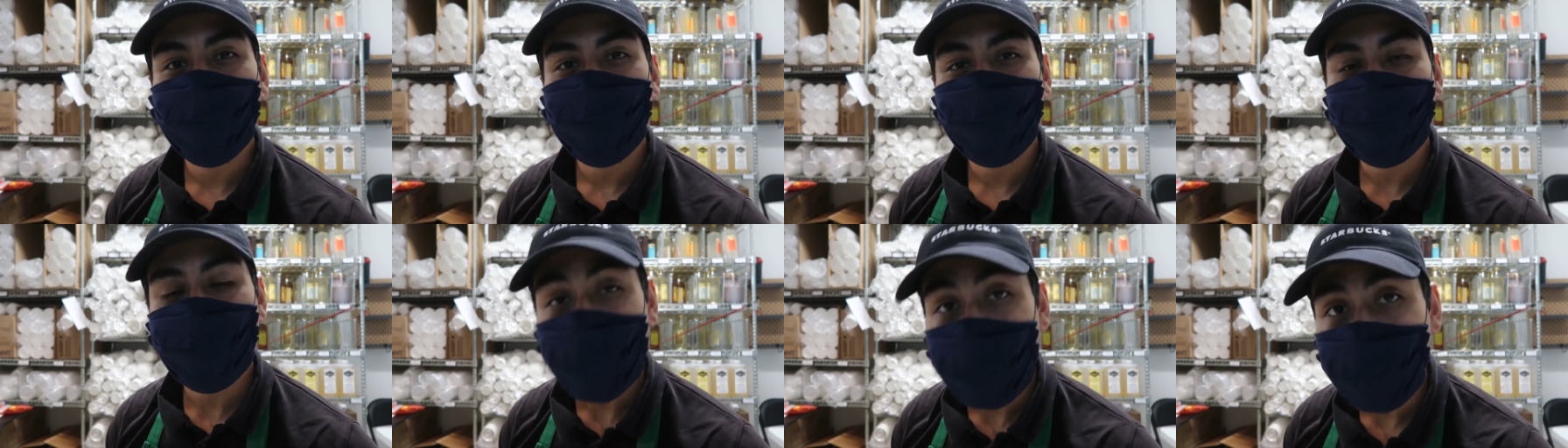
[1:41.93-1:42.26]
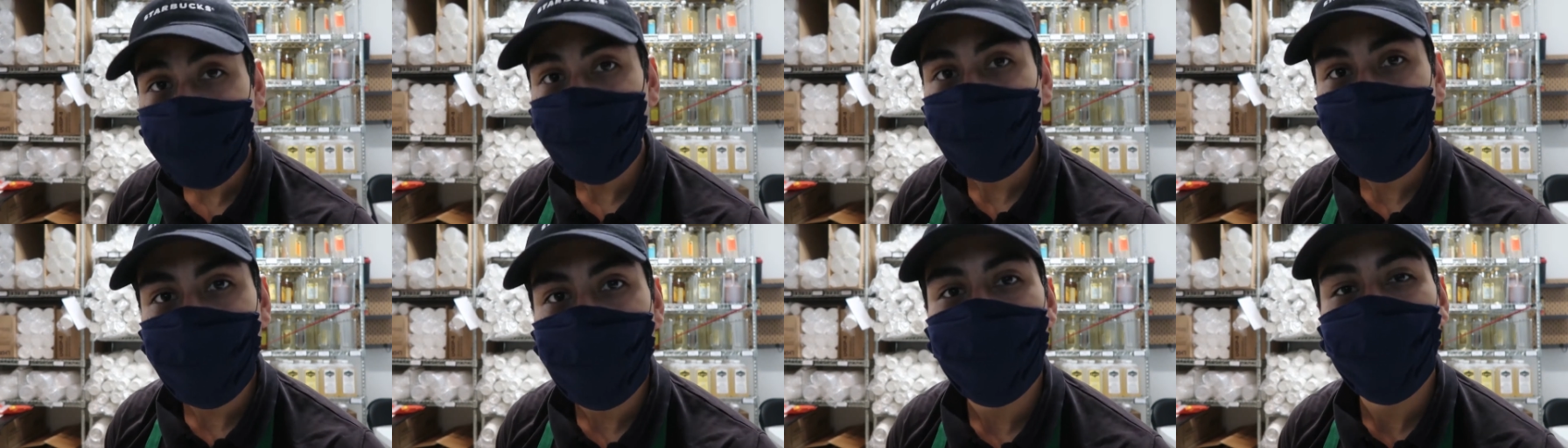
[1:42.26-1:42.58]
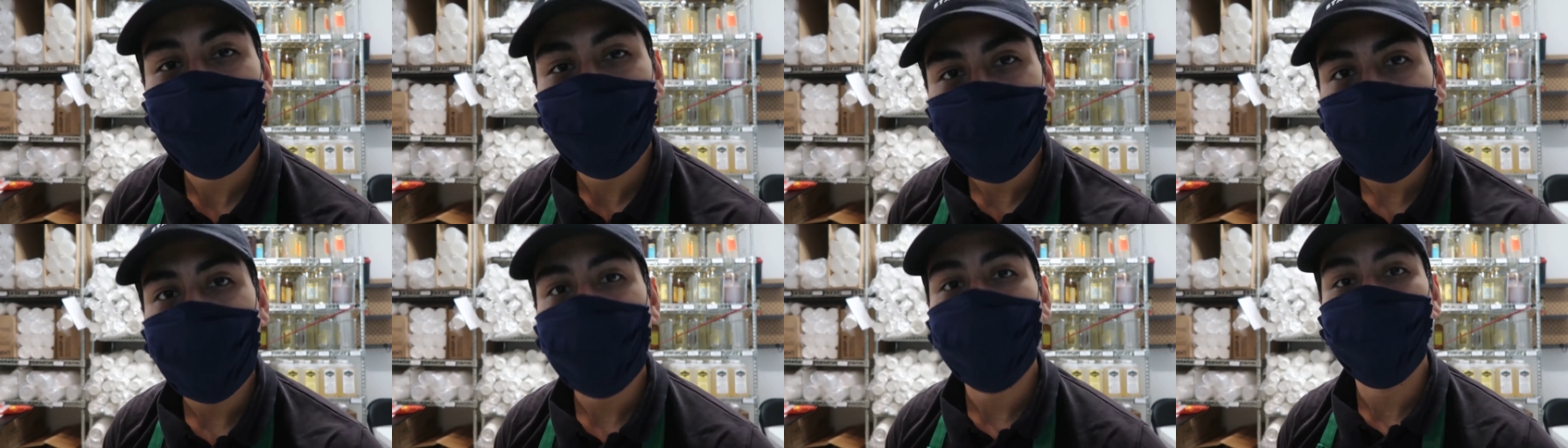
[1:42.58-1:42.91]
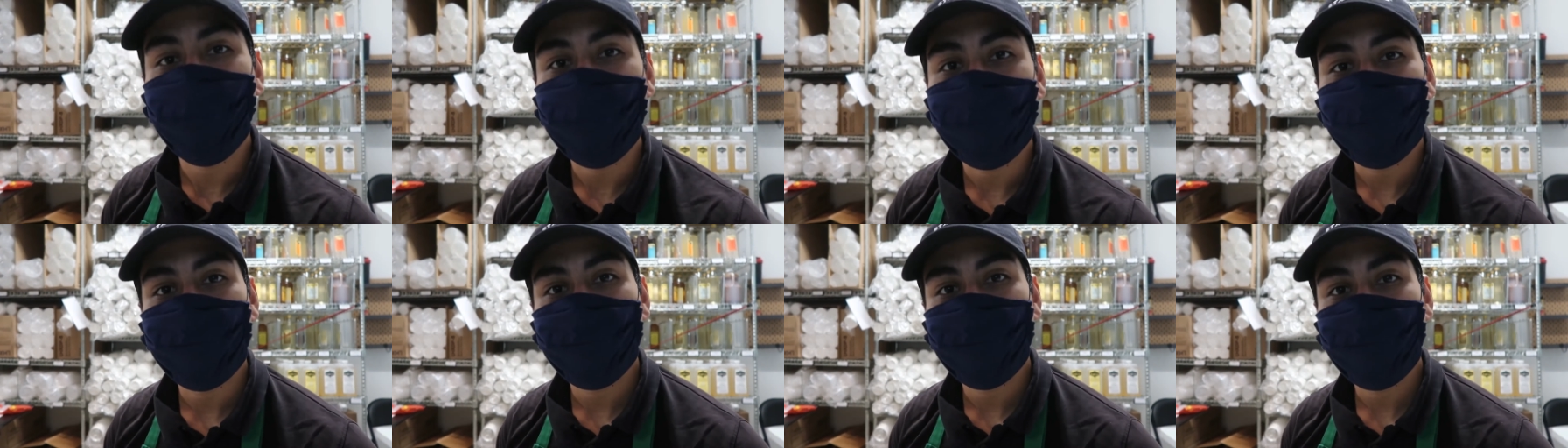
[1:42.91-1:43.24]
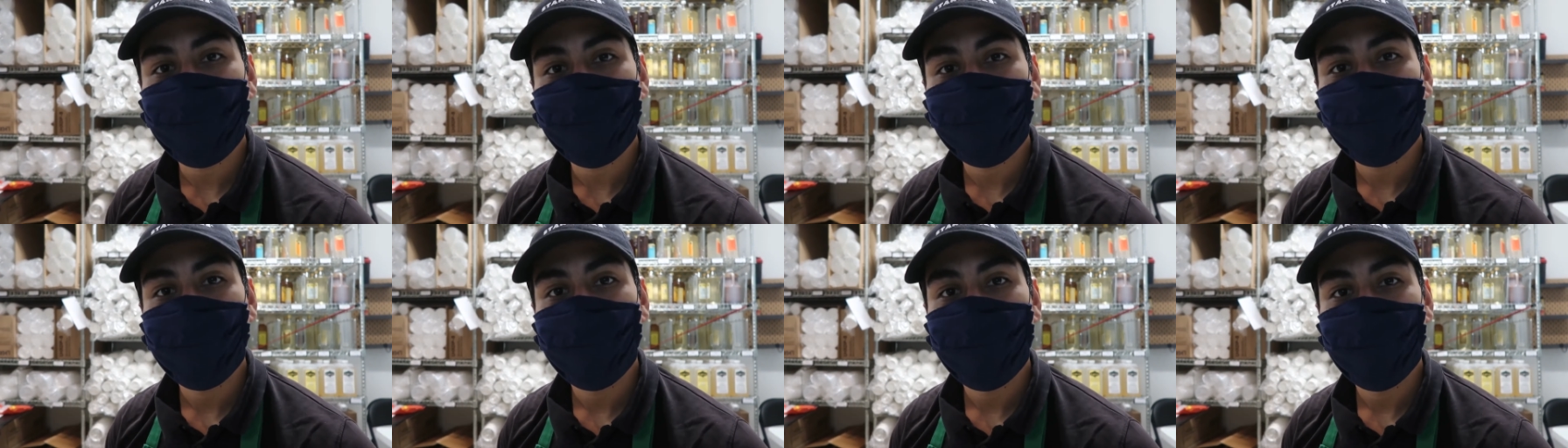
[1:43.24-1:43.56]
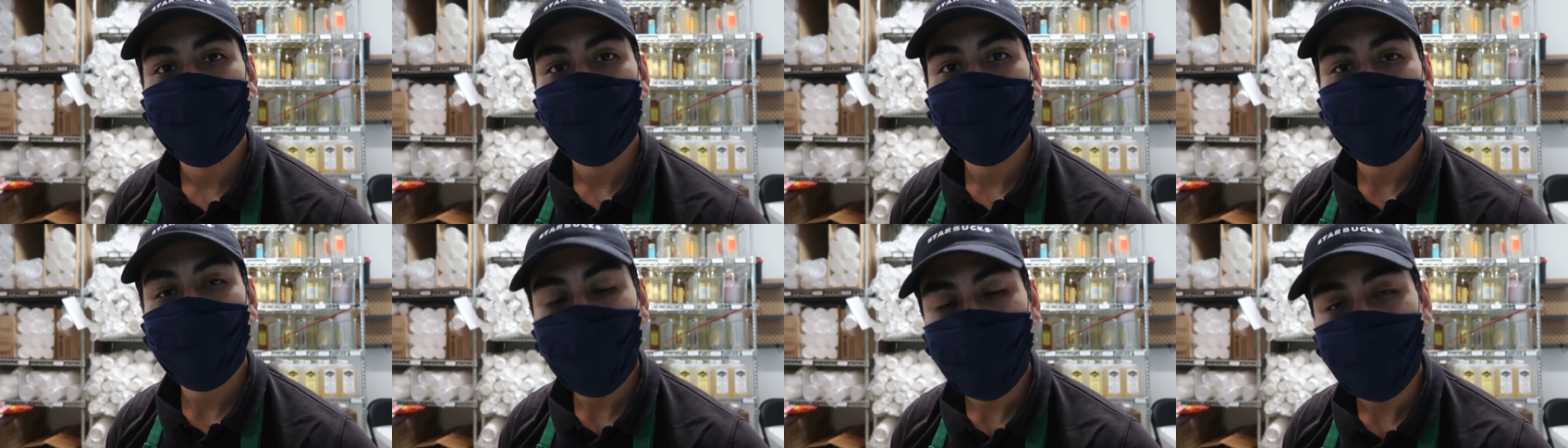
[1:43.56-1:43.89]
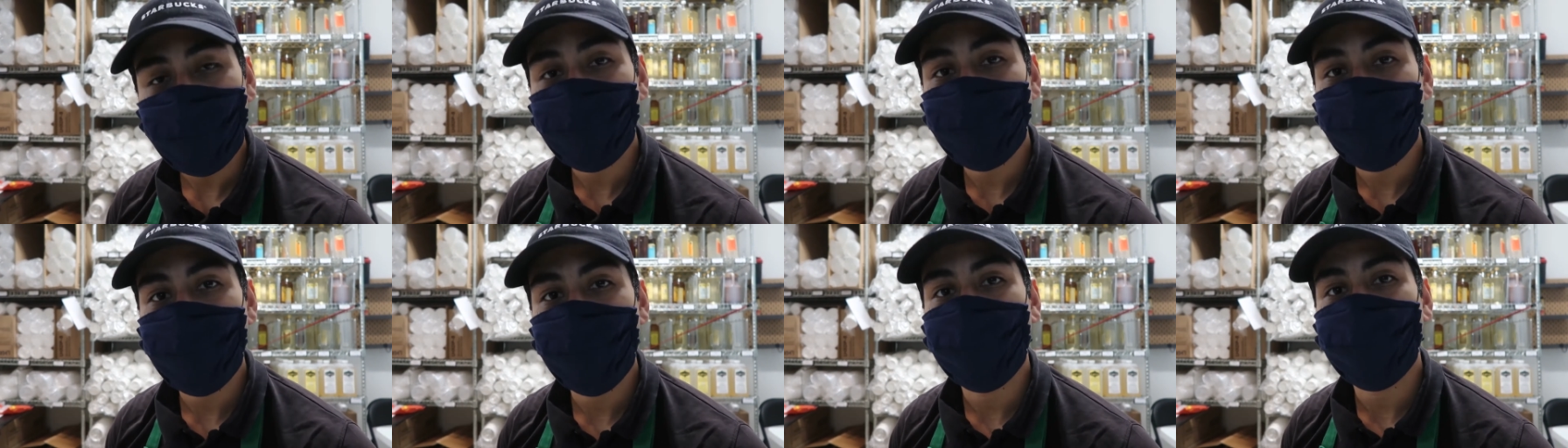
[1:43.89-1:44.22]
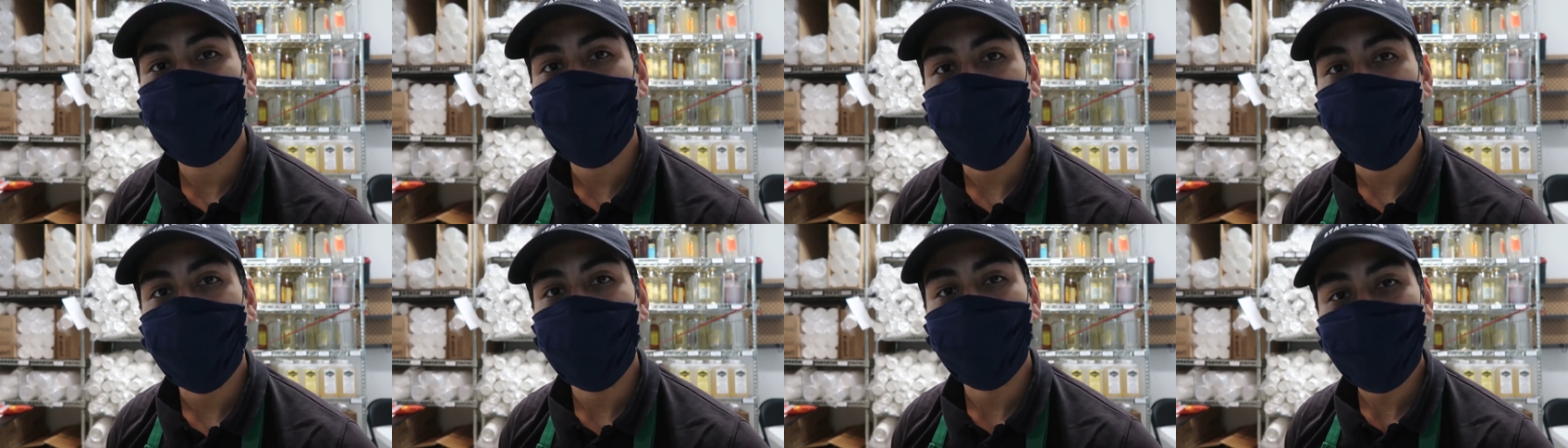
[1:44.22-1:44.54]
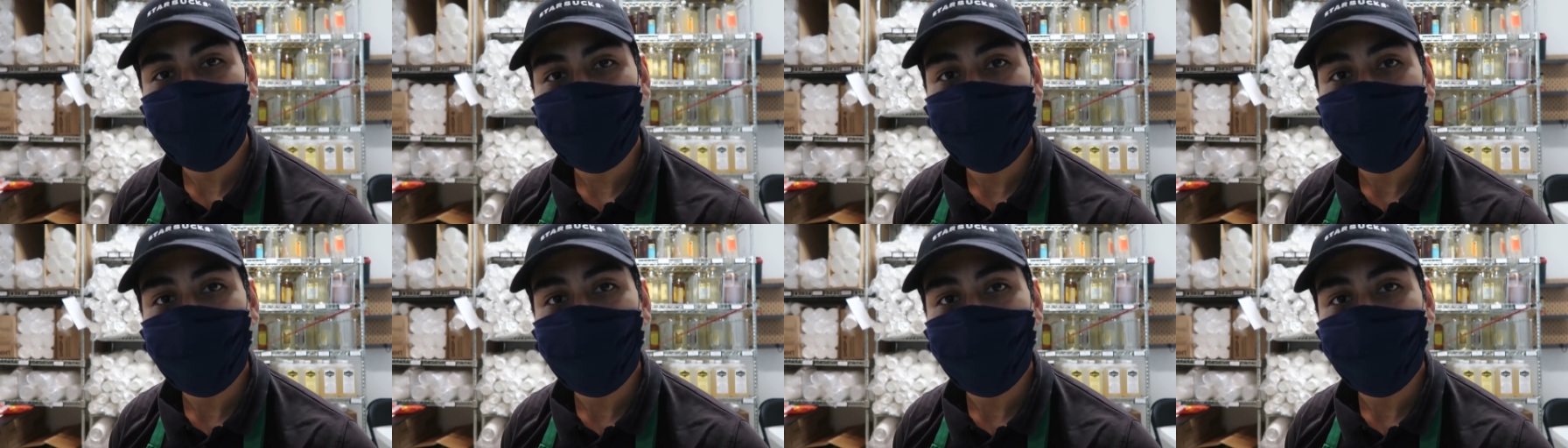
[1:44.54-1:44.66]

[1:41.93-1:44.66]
Safe from the virus. Just like that.